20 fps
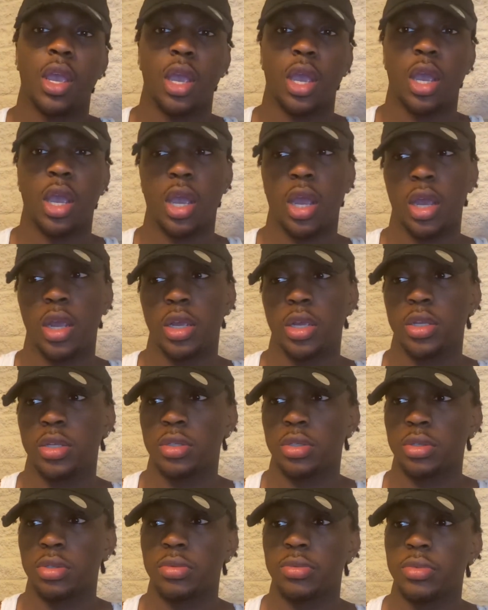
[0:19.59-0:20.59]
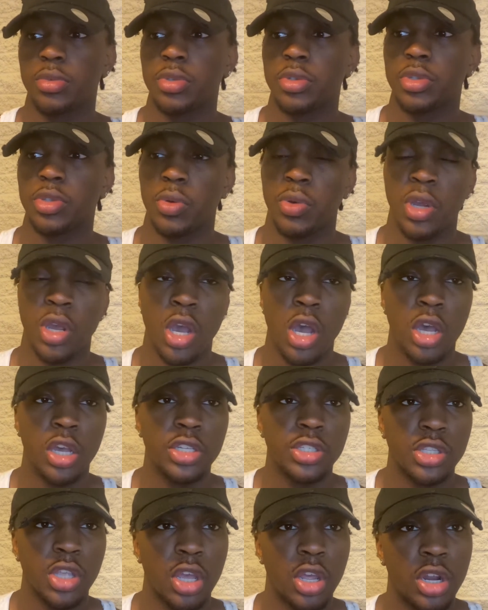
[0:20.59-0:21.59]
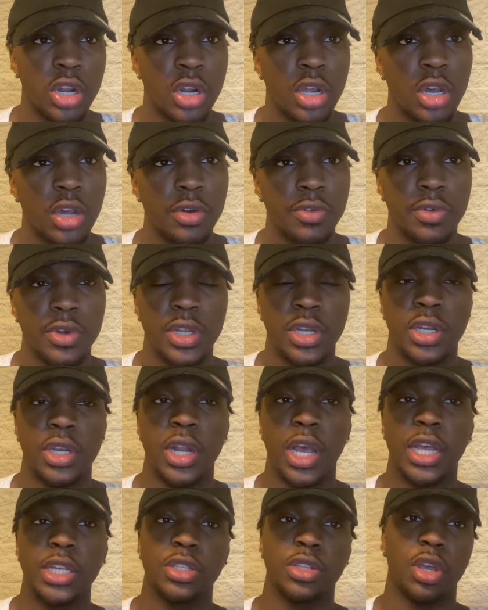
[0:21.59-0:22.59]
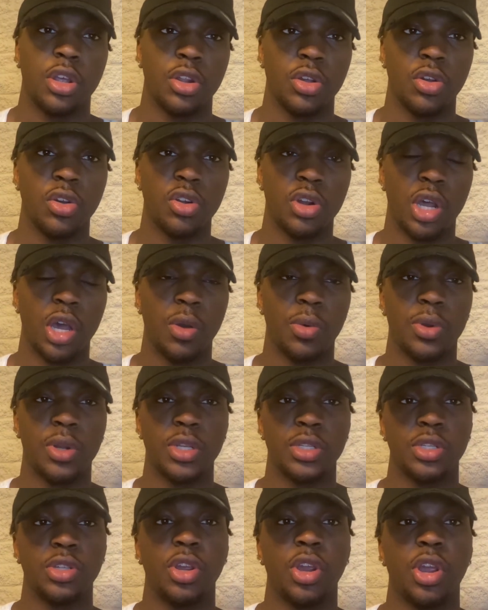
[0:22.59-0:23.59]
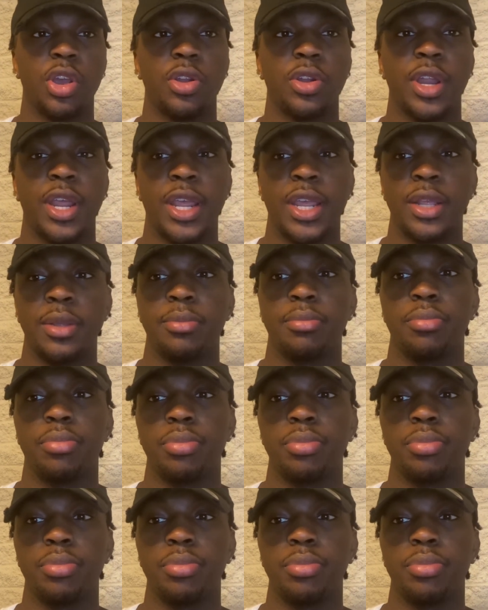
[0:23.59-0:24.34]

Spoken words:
Alright, so it all started off when I started going out with this girl named,